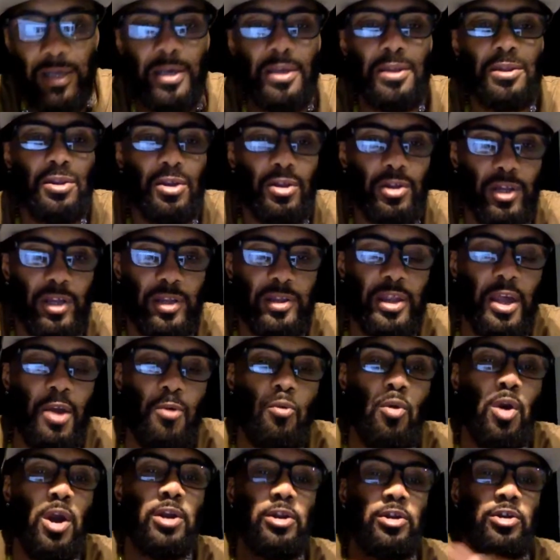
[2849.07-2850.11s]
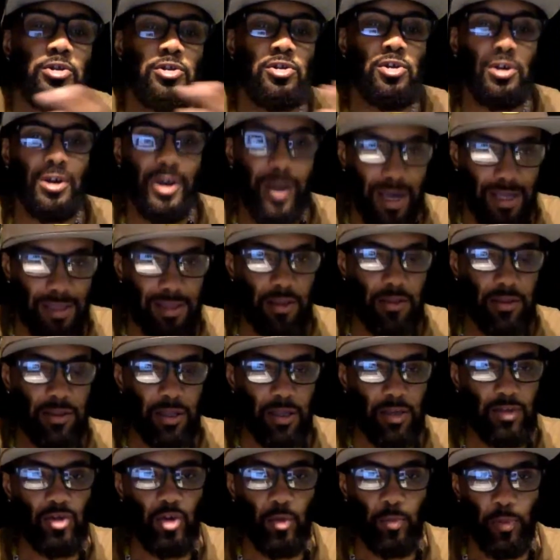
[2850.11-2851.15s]
So the same way New York has a
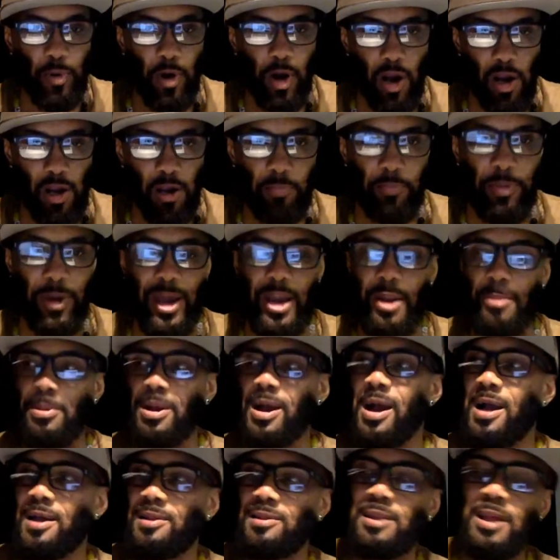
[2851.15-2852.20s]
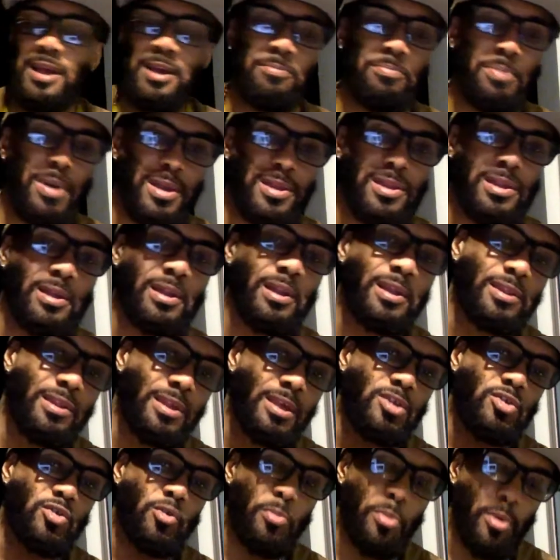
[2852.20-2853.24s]
Central Park, Panama has like basically
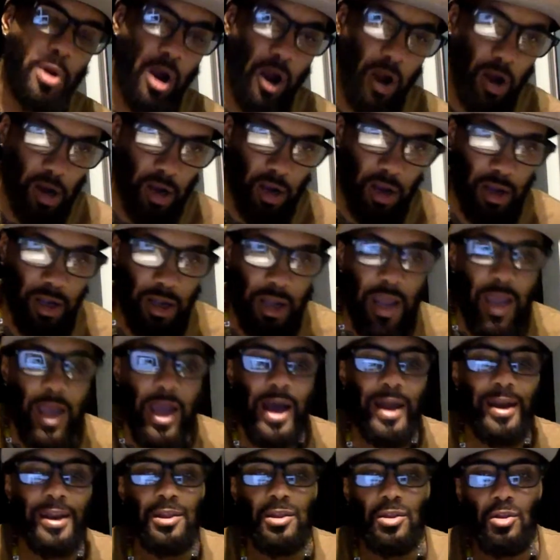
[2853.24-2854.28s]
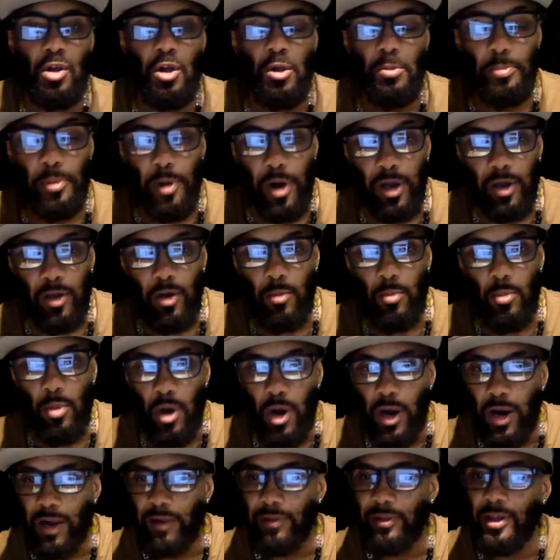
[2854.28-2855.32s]
Central Park. And it's called Parque
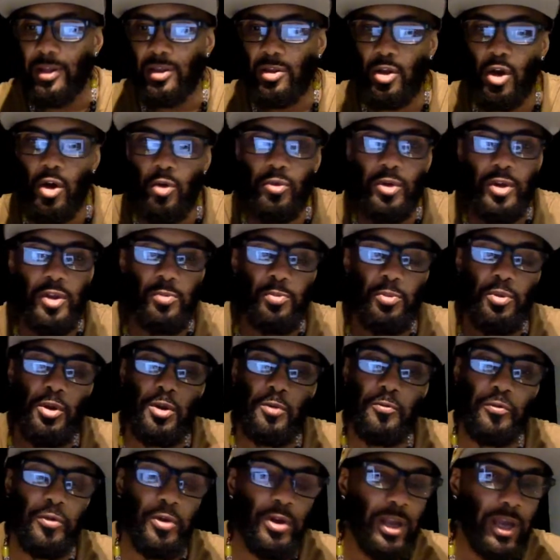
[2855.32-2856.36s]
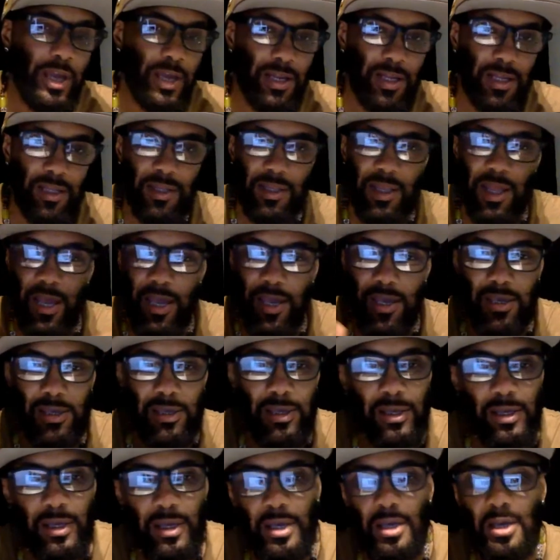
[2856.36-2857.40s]
Omar. And there's always beautiful ladies like,
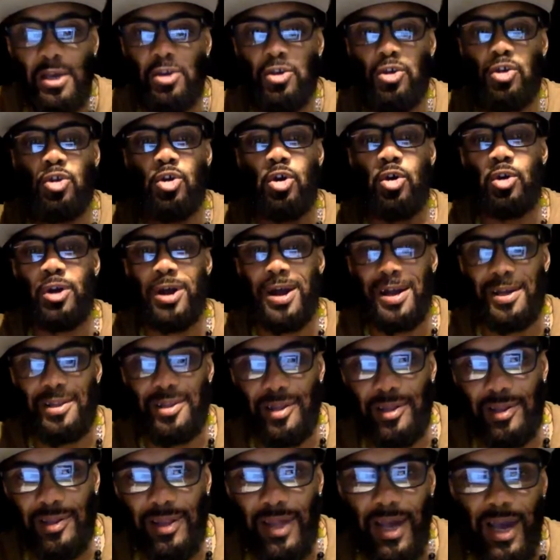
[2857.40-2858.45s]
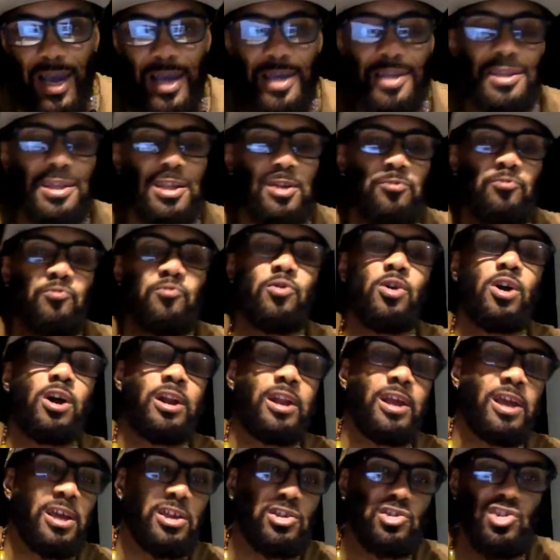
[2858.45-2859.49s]
you know, exercising,
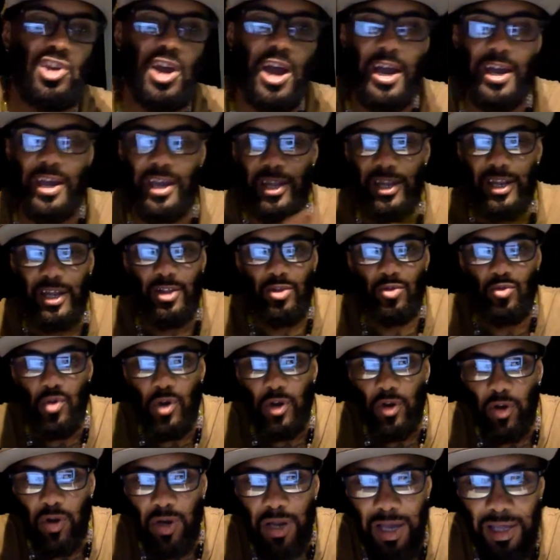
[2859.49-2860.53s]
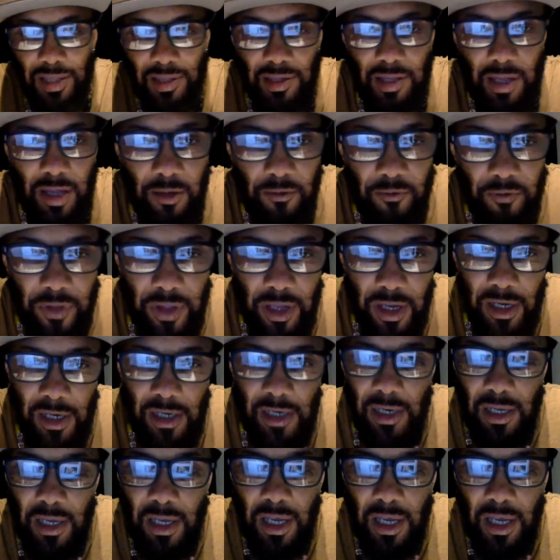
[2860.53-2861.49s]
running, jogging, and doing all that stuff there.